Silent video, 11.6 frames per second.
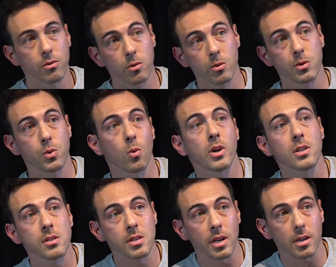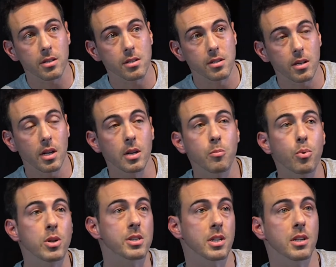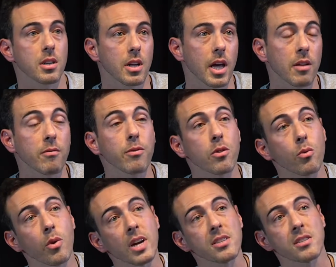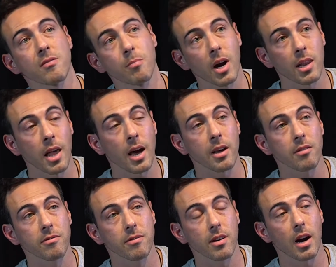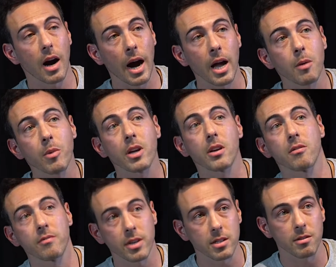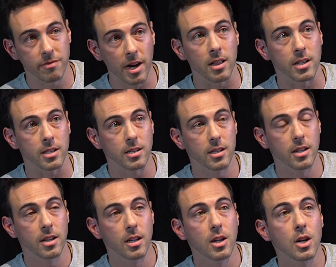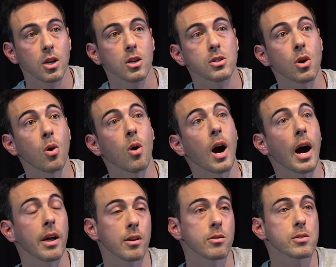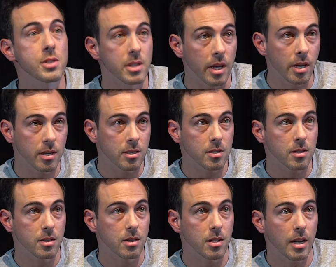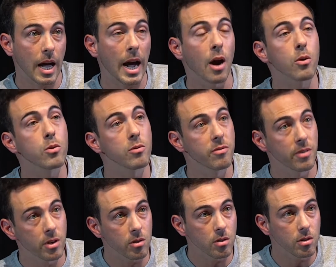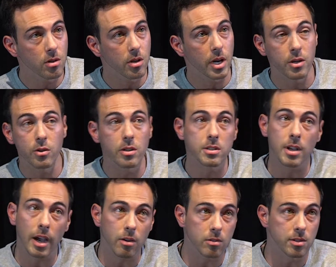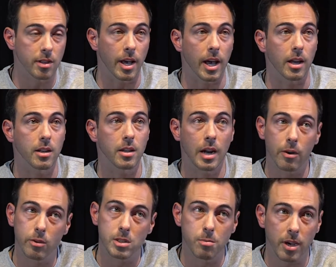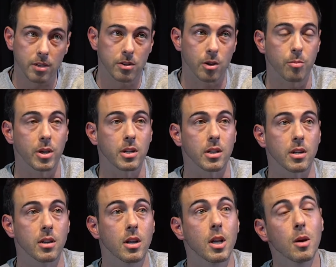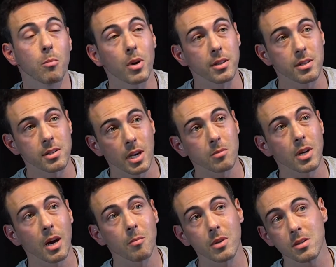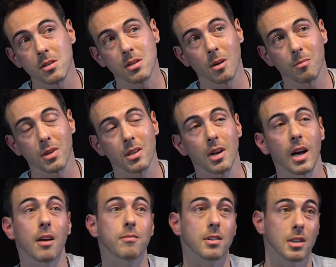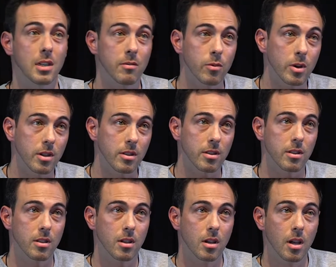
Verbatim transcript: through twenty-six in prison, and for the rest of my life, I am a convicted felon. So I understand how you feel, and you're entitled to that, and I respect your opinion. But at the same time, this is something that I have to live with